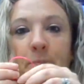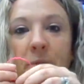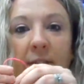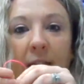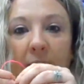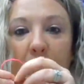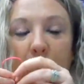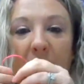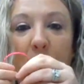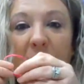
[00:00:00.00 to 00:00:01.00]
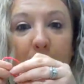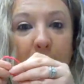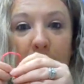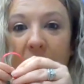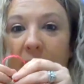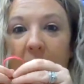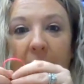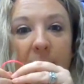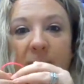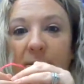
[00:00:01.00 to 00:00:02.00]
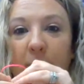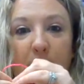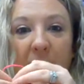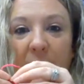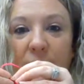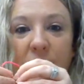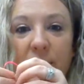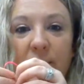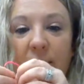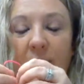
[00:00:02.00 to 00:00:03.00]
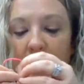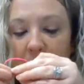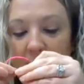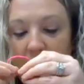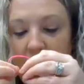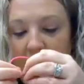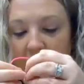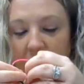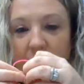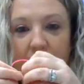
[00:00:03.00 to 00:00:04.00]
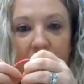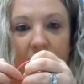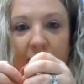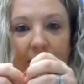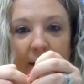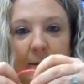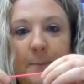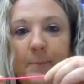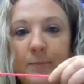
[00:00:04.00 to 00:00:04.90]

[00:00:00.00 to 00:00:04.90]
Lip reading: They can make people with them, different pictures. They're very versatile.